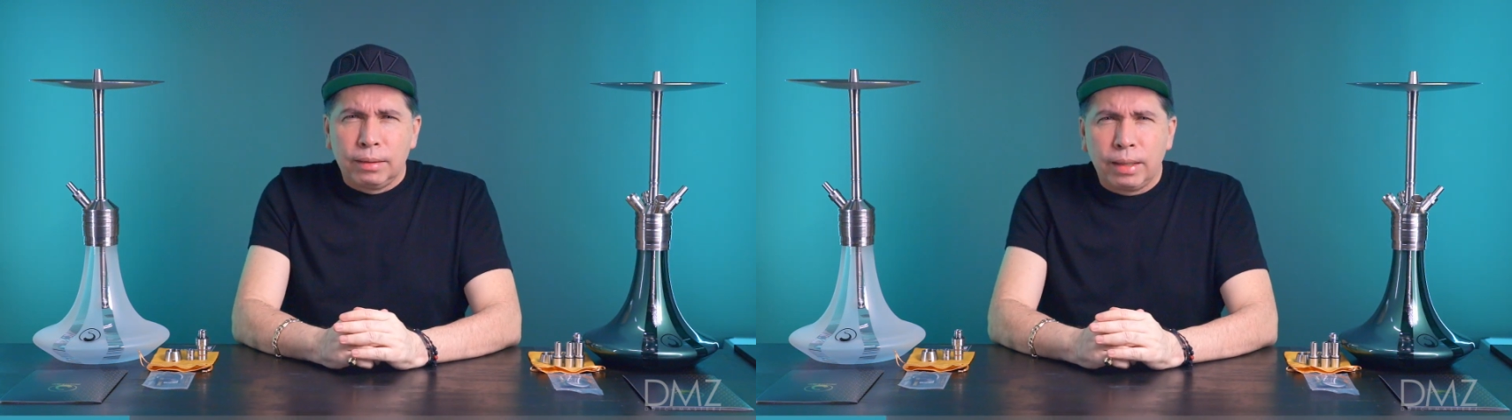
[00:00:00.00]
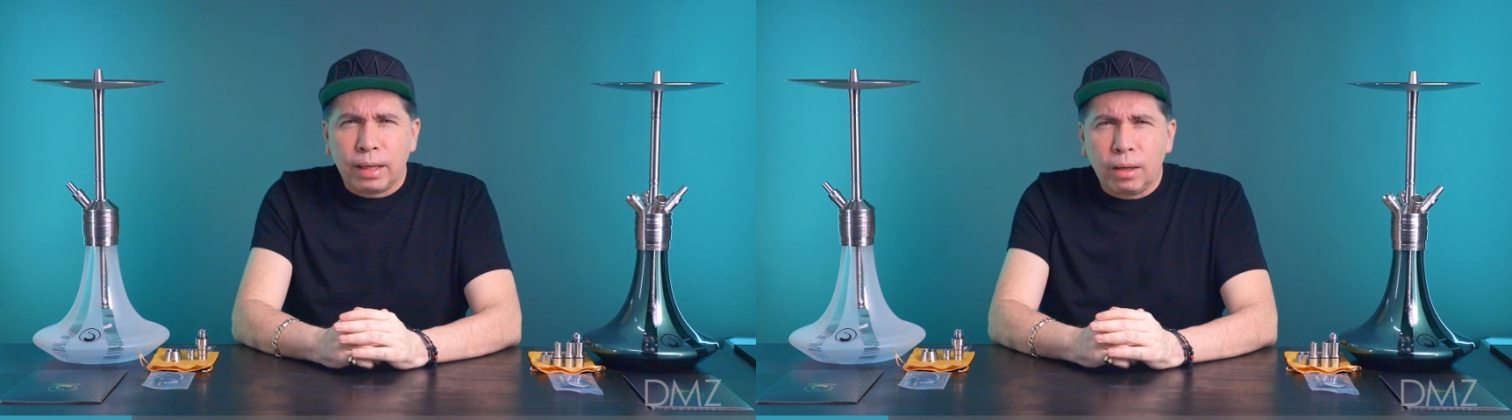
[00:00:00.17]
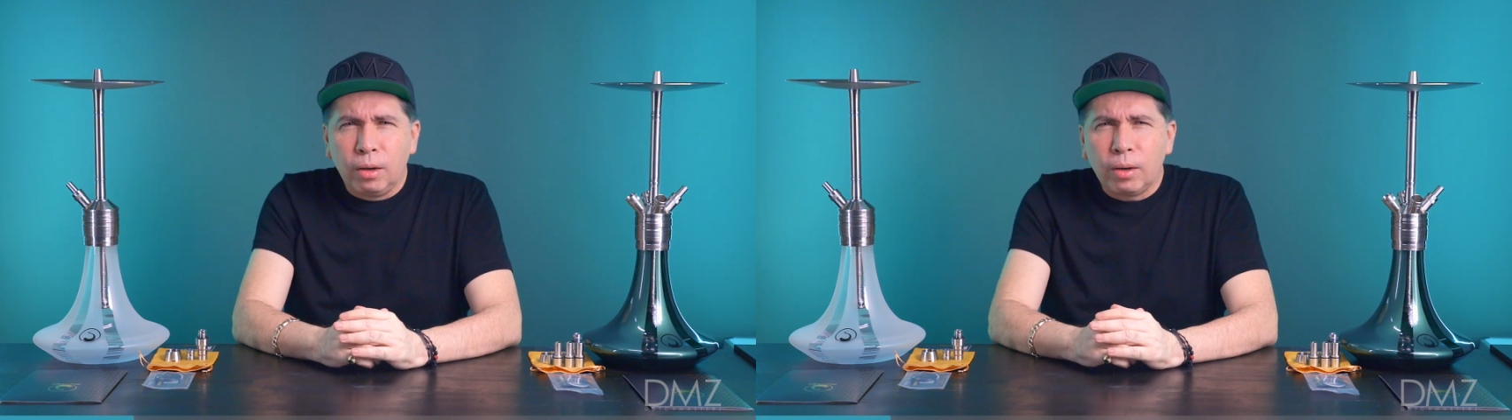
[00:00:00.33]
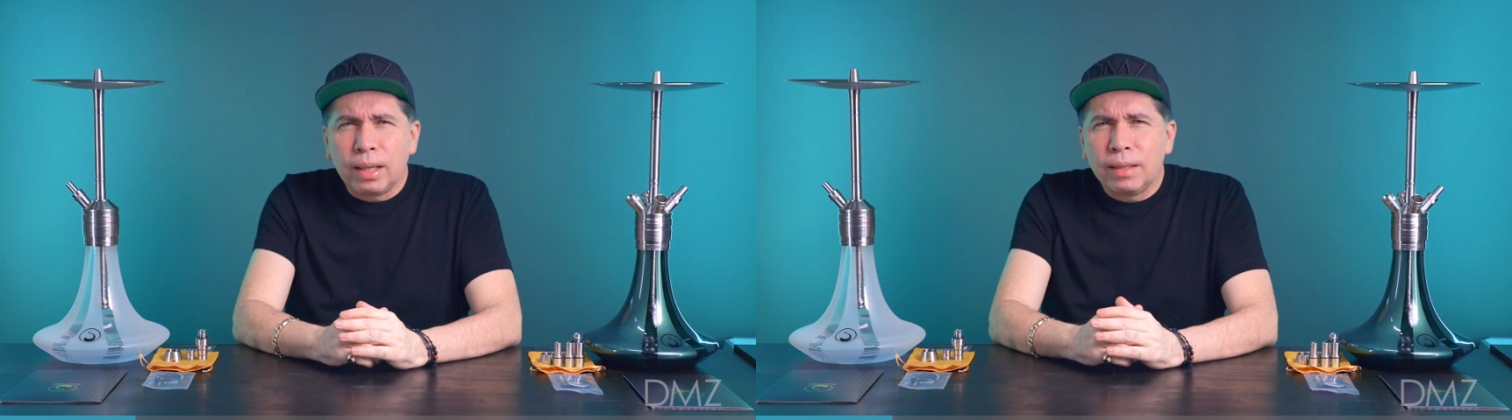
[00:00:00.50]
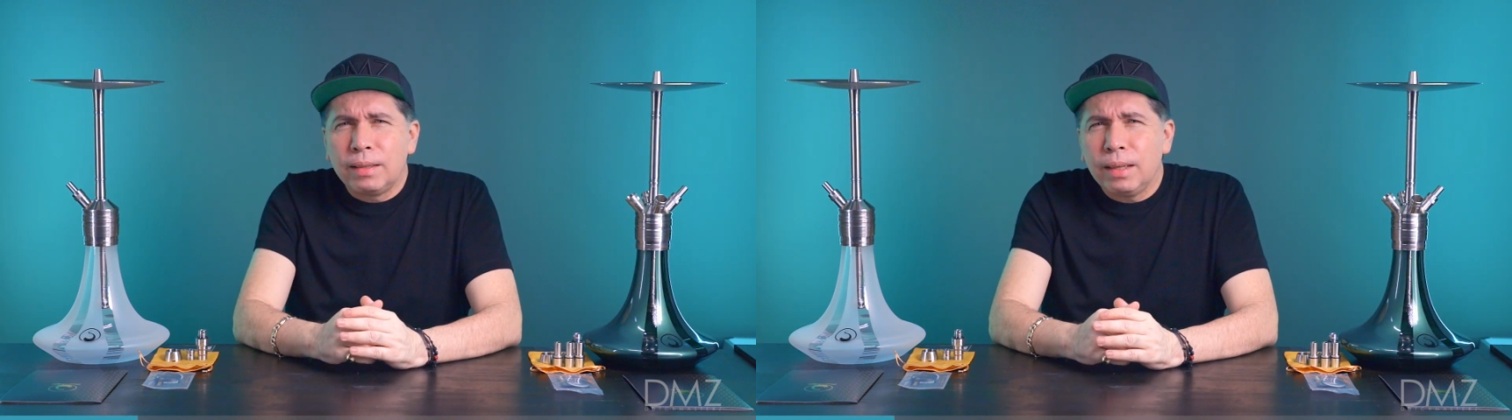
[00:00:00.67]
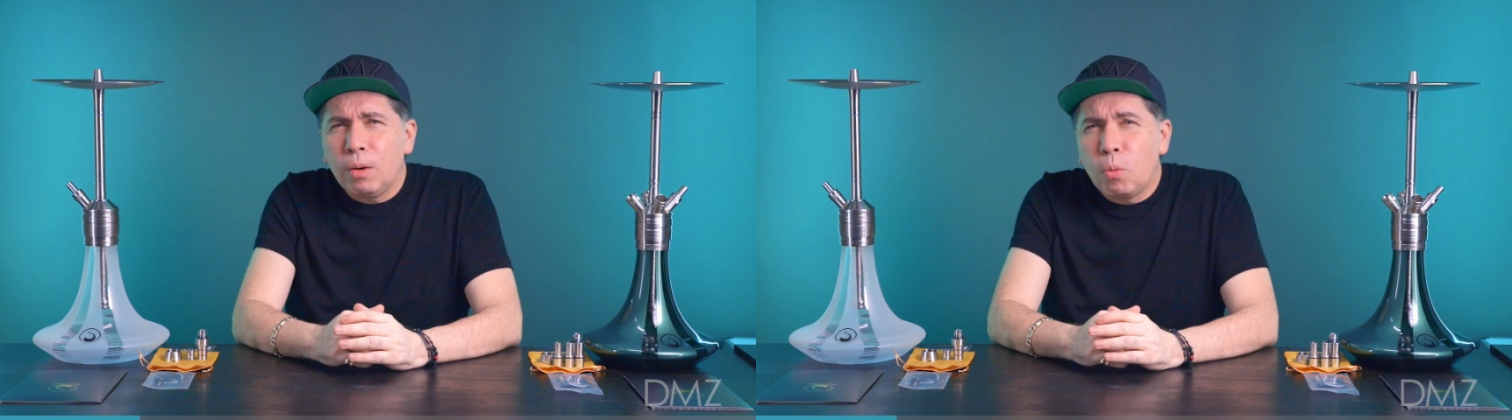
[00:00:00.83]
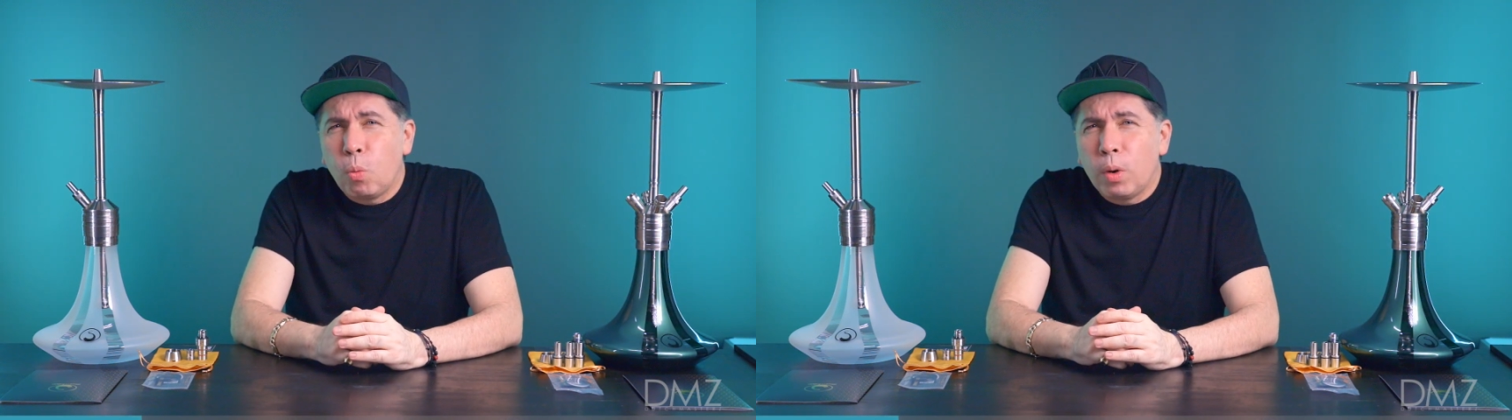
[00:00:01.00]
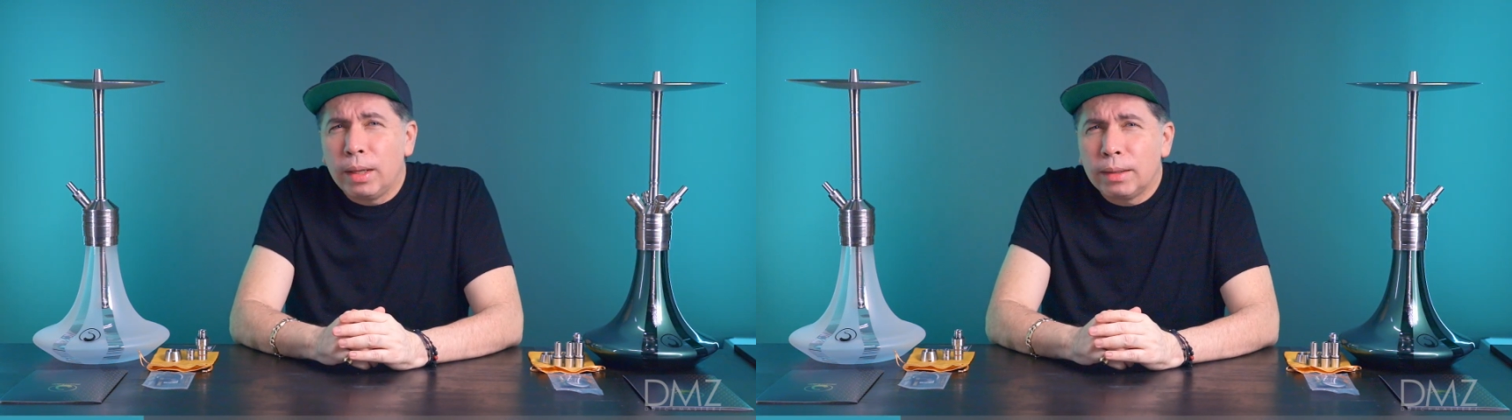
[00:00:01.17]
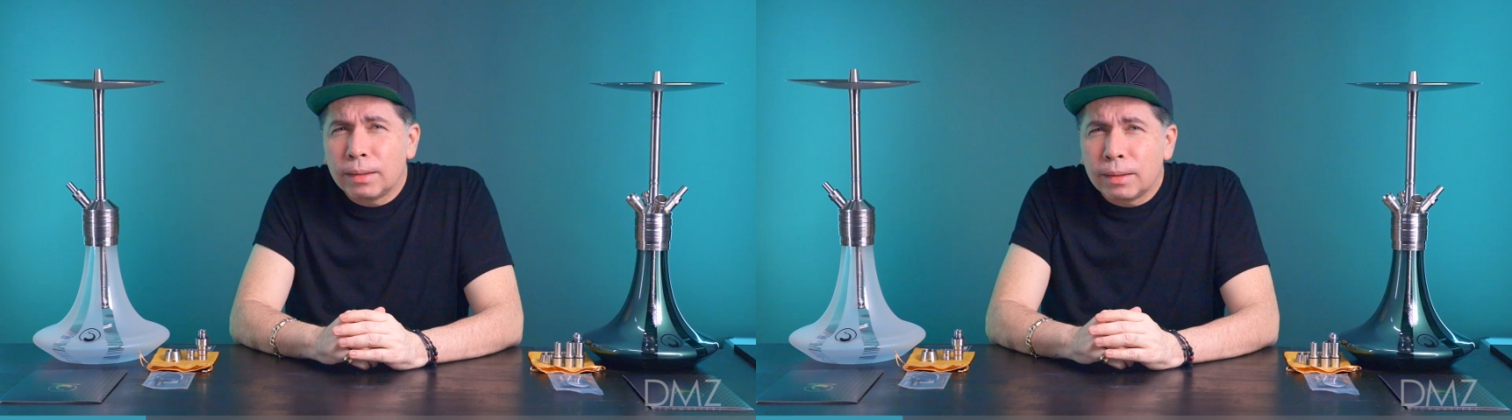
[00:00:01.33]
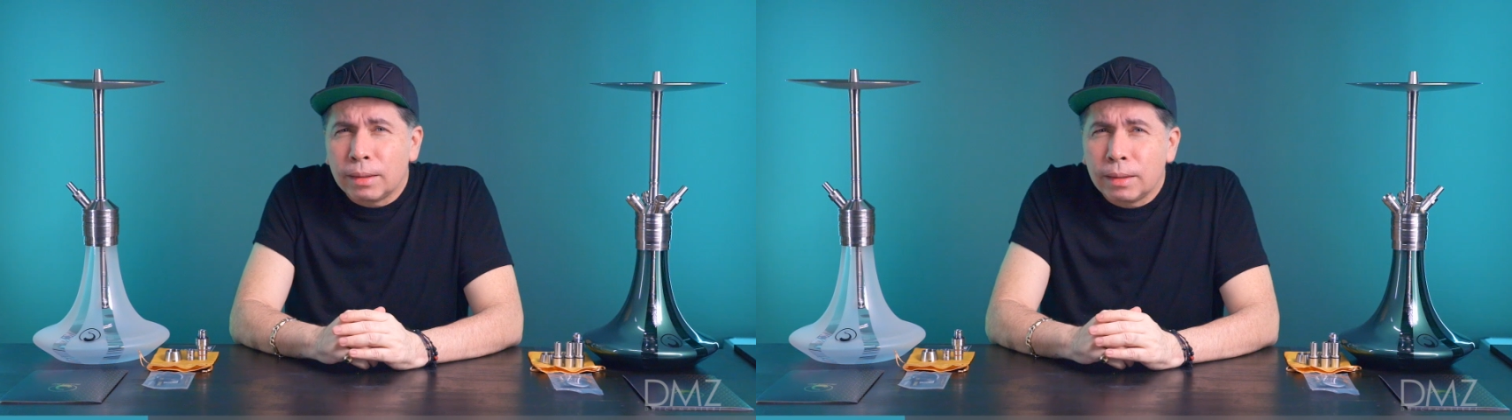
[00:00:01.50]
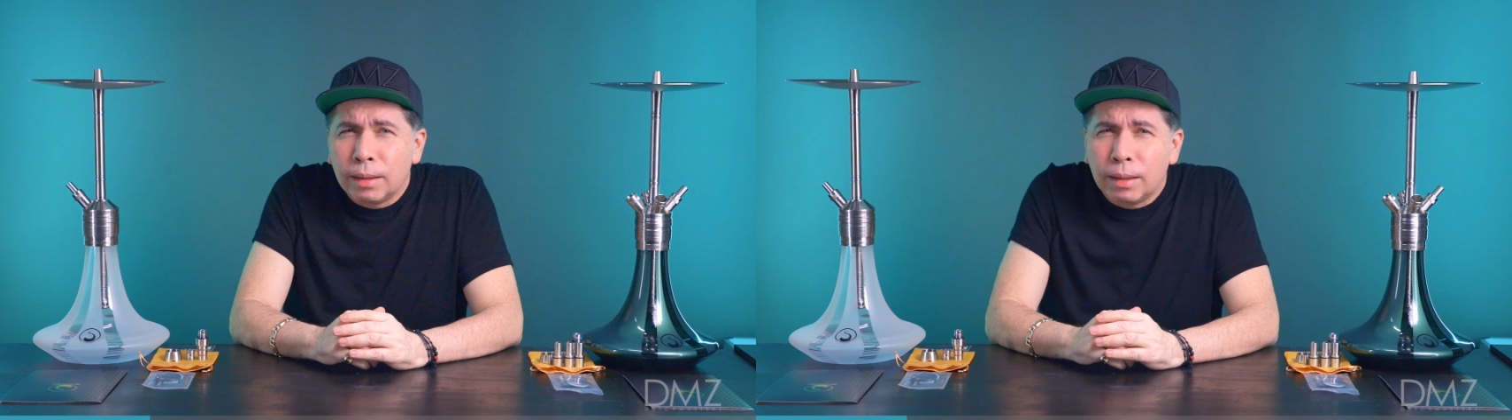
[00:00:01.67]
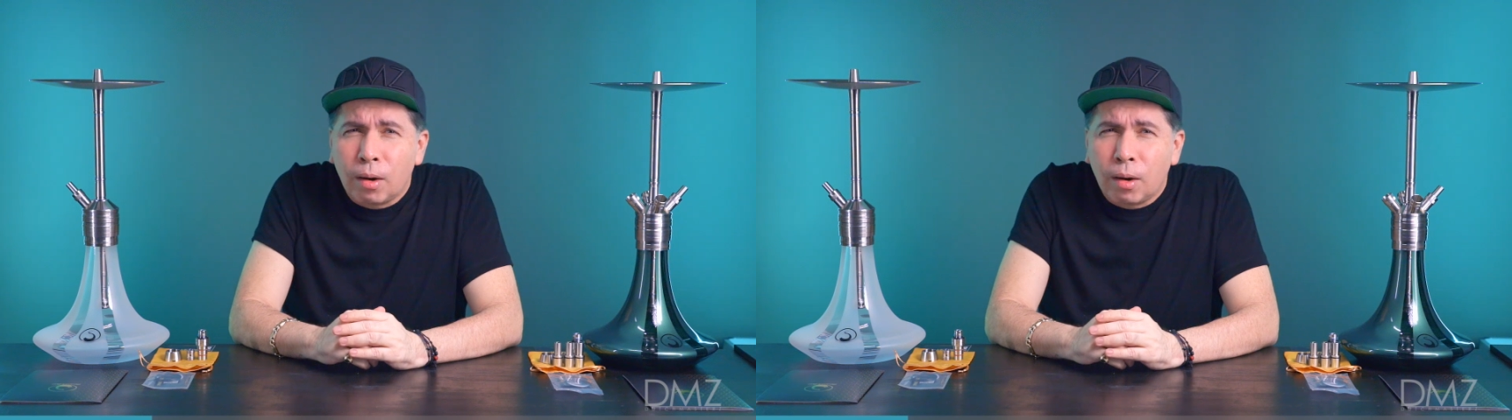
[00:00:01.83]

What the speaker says: take a look and see what's